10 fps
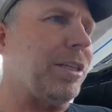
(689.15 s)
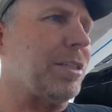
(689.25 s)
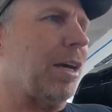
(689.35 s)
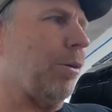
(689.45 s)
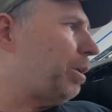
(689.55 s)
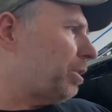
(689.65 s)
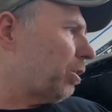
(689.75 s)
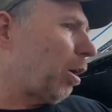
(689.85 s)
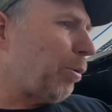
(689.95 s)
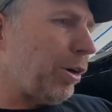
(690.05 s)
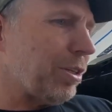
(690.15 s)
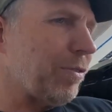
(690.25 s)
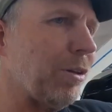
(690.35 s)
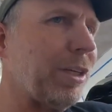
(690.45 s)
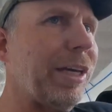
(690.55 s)
It's not always the carburetor's
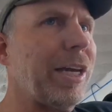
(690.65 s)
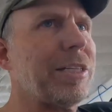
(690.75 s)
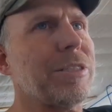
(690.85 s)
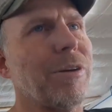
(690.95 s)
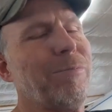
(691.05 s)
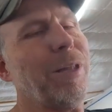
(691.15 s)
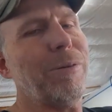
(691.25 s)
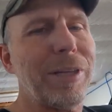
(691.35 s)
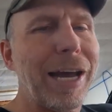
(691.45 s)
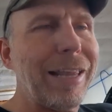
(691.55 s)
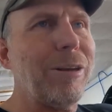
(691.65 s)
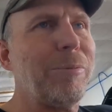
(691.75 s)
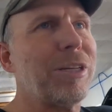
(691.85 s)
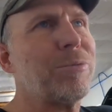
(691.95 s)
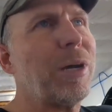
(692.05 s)
fault, I guess. So I've played with that a little
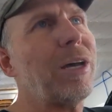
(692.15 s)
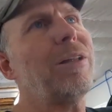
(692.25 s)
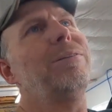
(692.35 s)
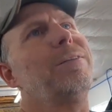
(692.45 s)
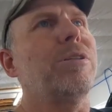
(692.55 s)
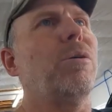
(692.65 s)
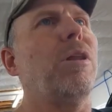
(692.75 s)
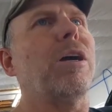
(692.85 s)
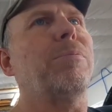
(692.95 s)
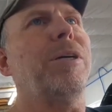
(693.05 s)
bit as well with no luck.